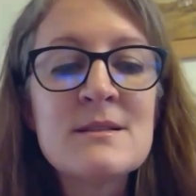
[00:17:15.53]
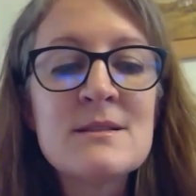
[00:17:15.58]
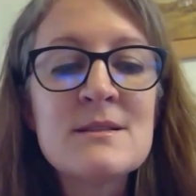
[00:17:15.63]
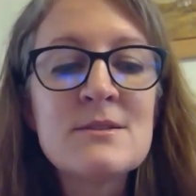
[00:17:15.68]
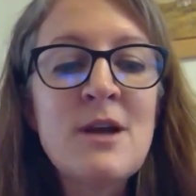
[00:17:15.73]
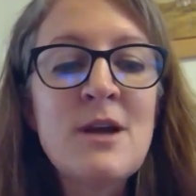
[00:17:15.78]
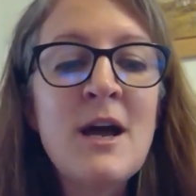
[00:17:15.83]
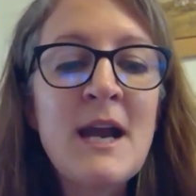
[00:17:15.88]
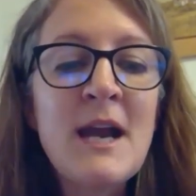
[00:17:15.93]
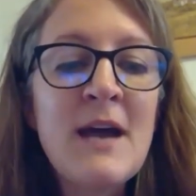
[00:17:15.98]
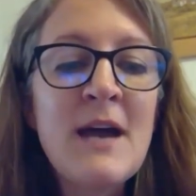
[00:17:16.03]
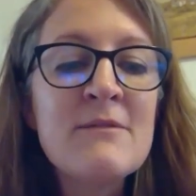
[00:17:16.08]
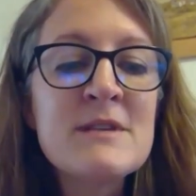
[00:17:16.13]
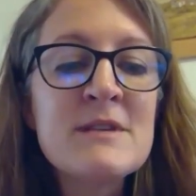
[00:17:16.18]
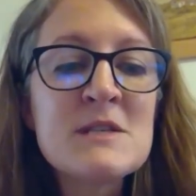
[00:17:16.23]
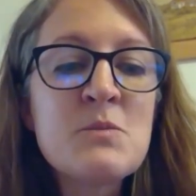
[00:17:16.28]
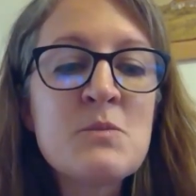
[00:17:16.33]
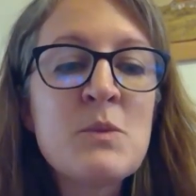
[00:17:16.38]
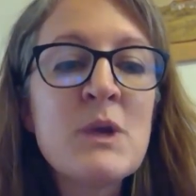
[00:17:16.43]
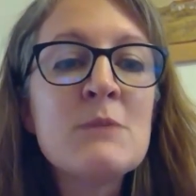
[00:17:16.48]
not have
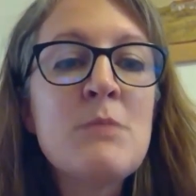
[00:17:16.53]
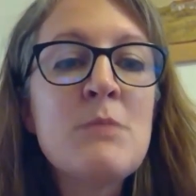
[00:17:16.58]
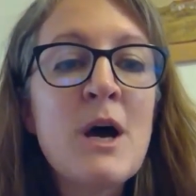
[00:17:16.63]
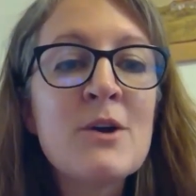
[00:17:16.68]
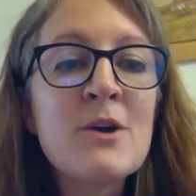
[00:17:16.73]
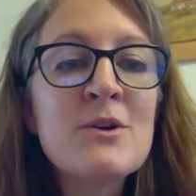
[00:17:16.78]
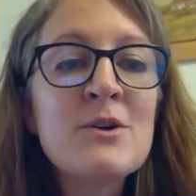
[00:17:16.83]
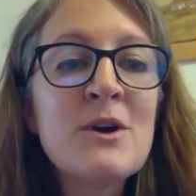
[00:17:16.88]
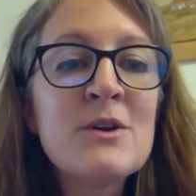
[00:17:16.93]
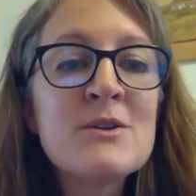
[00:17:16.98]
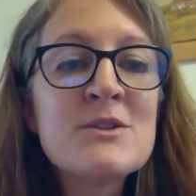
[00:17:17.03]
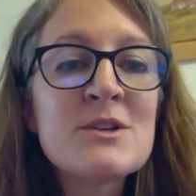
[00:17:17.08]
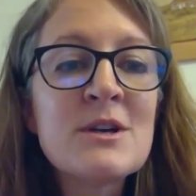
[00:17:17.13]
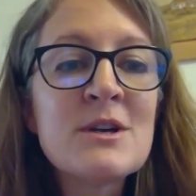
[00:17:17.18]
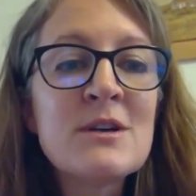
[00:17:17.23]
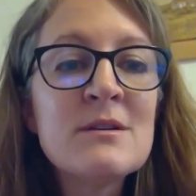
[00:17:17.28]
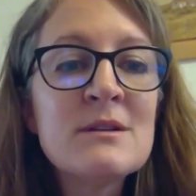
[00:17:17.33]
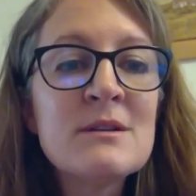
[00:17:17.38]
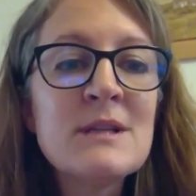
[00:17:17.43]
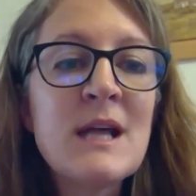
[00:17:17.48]
this big
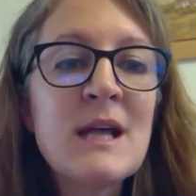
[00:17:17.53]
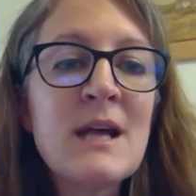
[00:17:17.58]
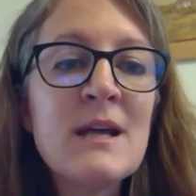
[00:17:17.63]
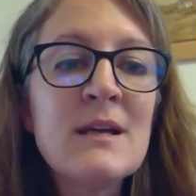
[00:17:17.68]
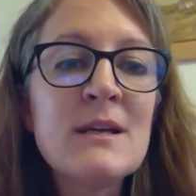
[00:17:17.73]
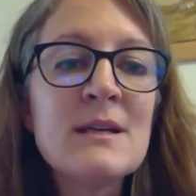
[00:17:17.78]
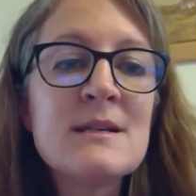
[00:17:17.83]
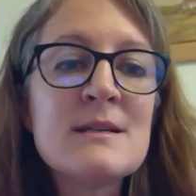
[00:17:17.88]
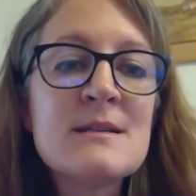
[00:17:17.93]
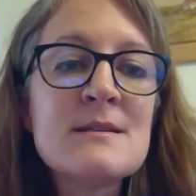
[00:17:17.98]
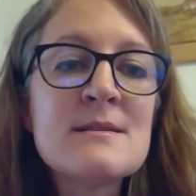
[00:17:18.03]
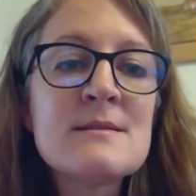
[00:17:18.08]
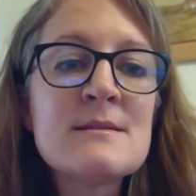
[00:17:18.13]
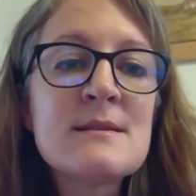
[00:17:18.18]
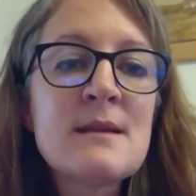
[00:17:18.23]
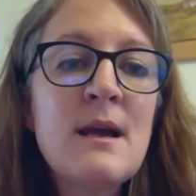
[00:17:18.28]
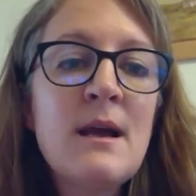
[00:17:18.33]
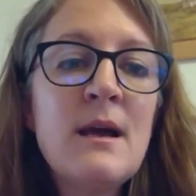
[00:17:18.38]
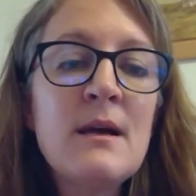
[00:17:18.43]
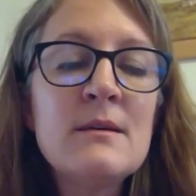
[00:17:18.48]
monoculture that is,
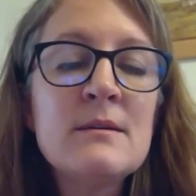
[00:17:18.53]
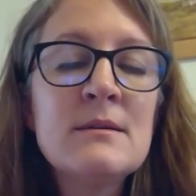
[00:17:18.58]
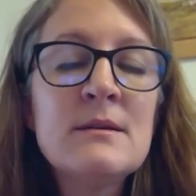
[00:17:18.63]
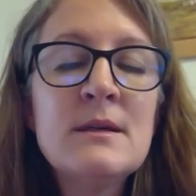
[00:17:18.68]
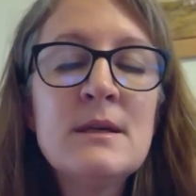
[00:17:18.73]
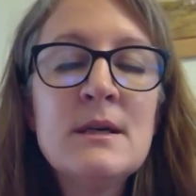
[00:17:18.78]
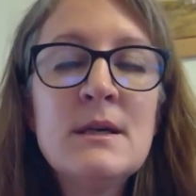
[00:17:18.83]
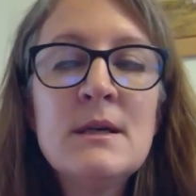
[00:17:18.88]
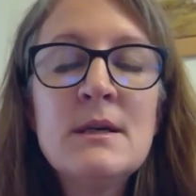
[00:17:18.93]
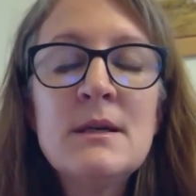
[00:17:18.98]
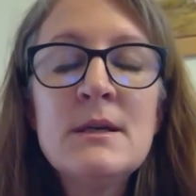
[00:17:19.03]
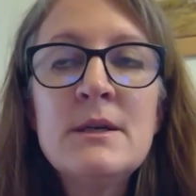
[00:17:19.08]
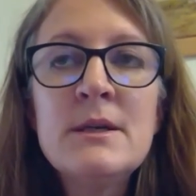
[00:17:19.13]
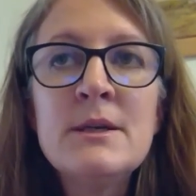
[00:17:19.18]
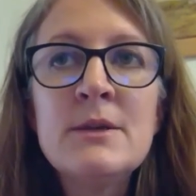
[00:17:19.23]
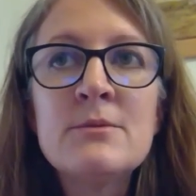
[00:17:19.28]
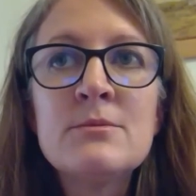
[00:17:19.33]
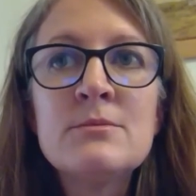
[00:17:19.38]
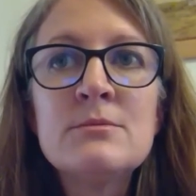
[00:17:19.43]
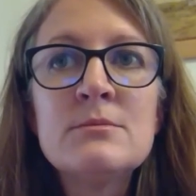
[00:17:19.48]
you know,